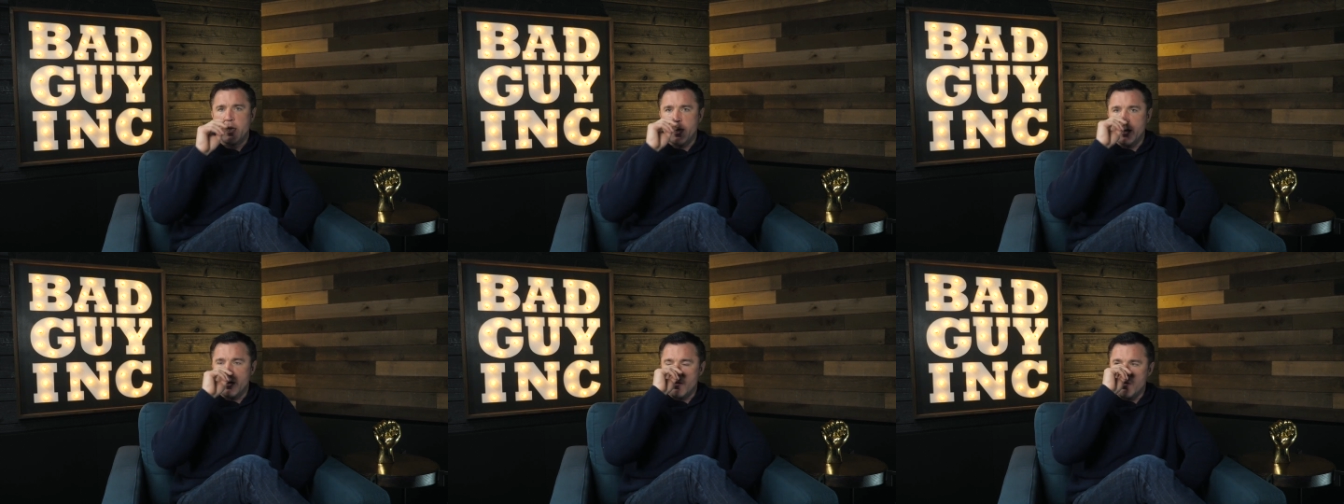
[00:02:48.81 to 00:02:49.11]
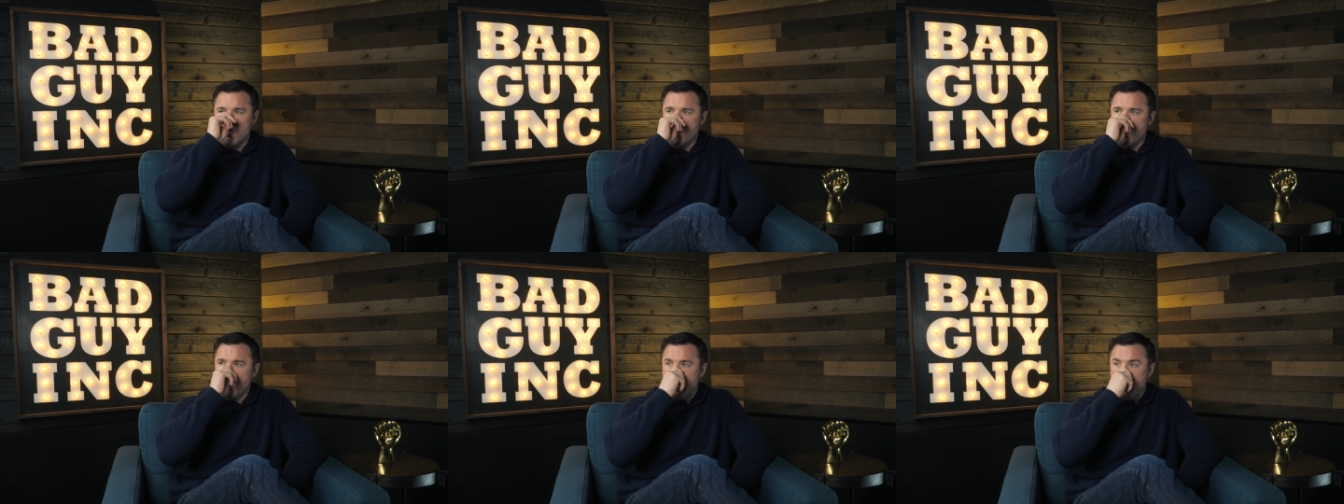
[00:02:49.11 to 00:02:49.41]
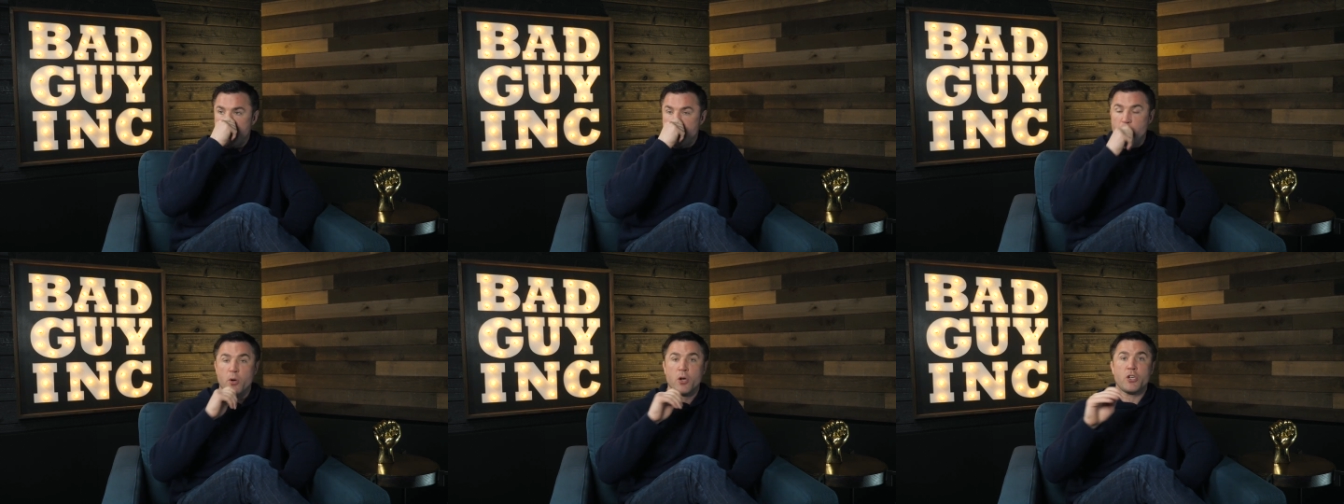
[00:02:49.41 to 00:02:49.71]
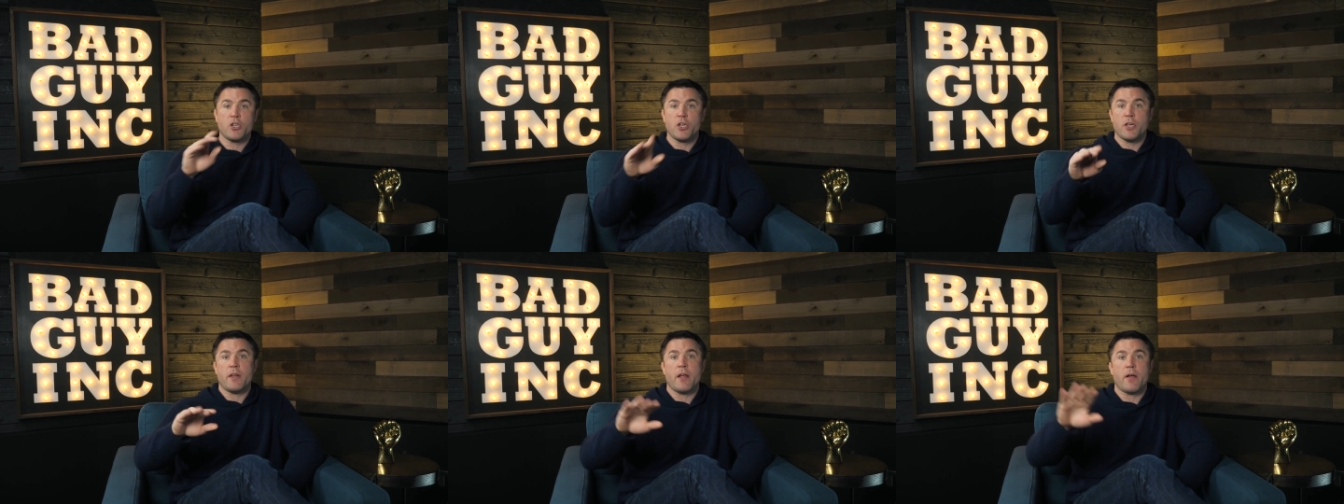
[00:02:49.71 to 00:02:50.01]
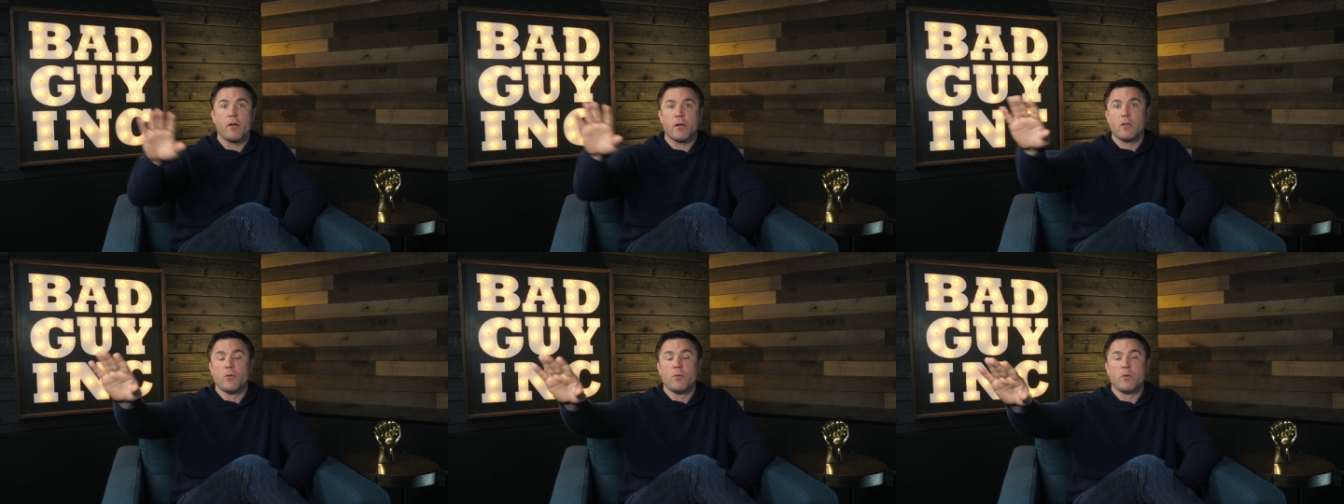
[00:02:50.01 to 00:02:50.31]
getting to the body, pushing
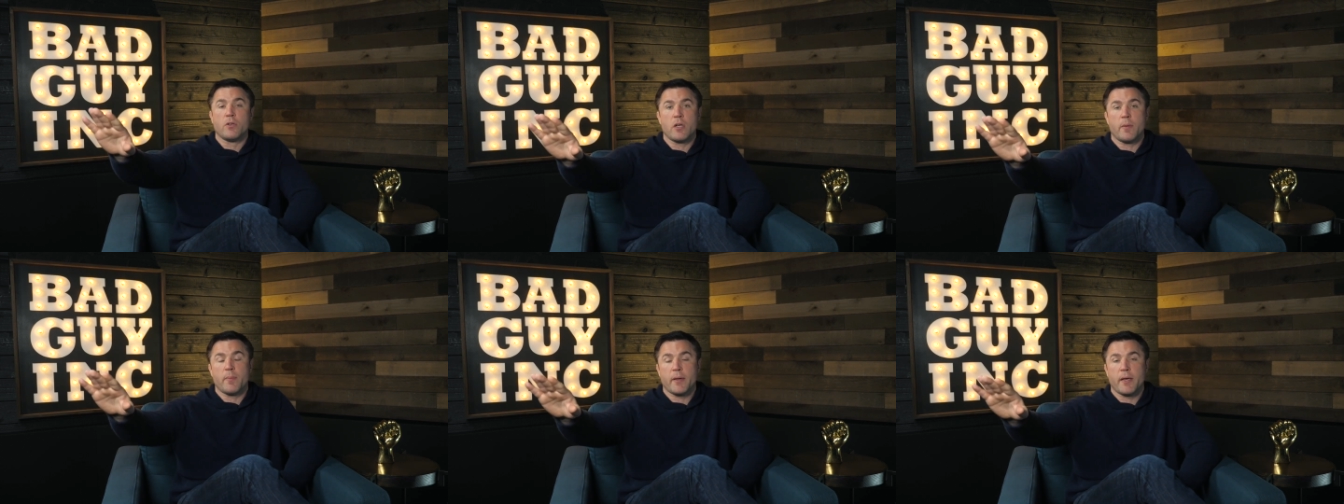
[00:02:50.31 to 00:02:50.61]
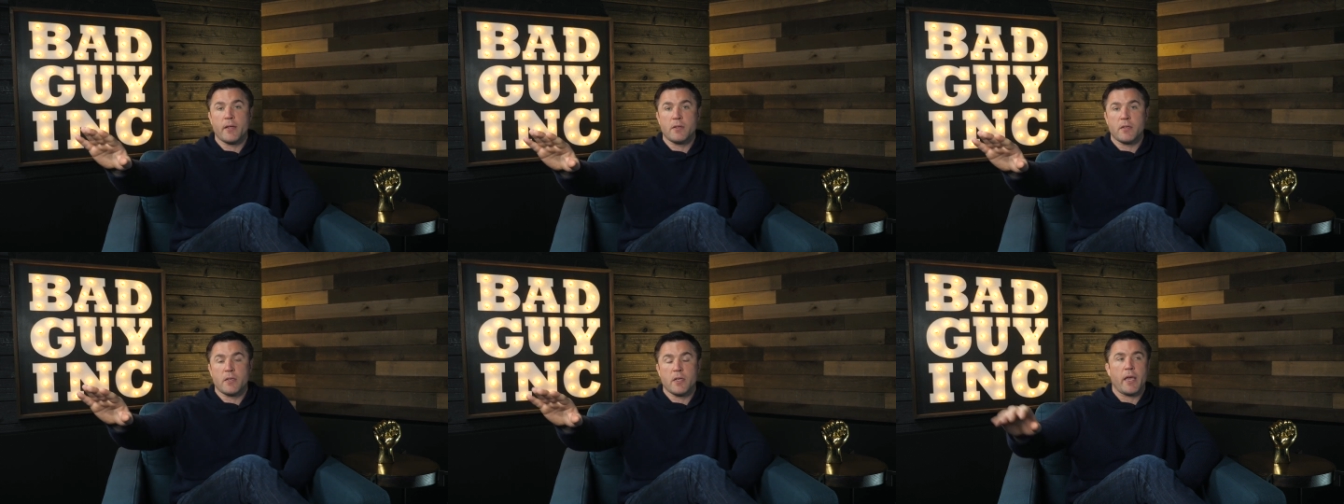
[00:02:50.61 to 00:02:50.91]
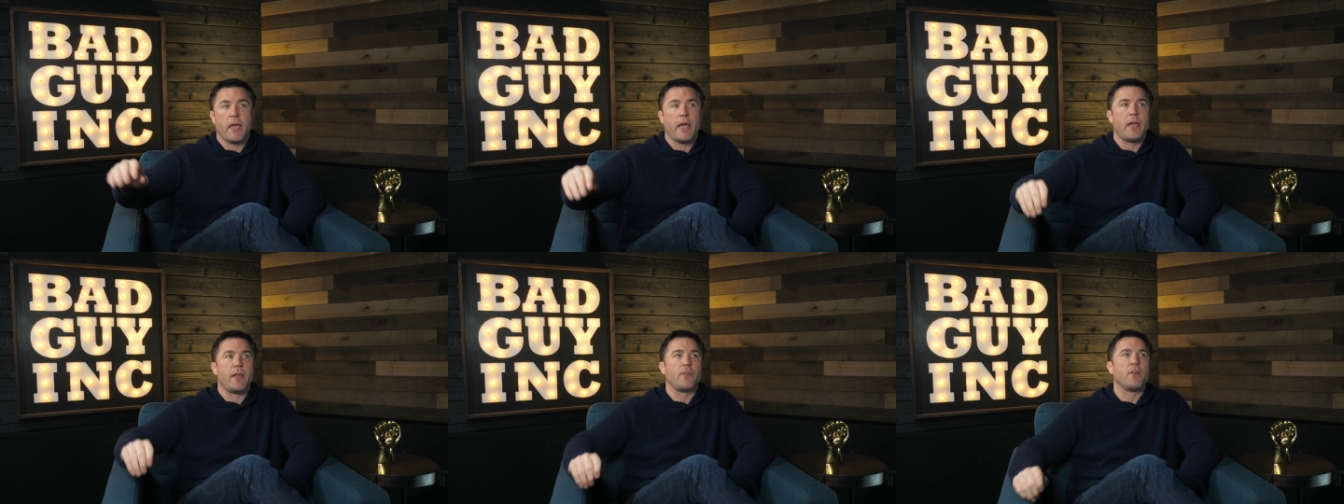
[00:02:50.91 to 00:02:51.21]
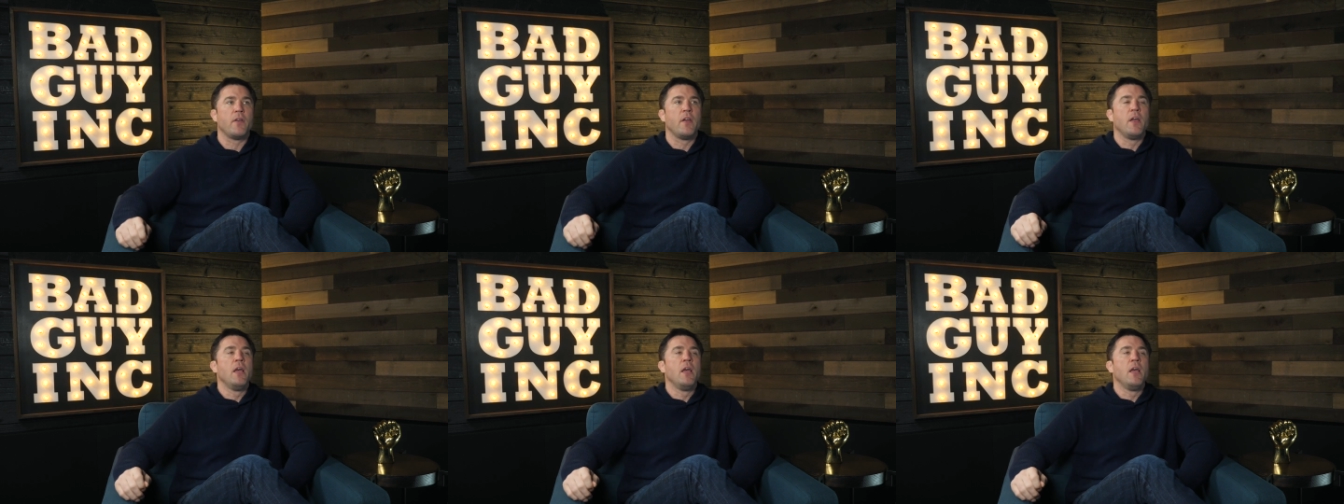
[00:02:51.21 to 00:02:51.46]
Derrick Lewis up against the cage.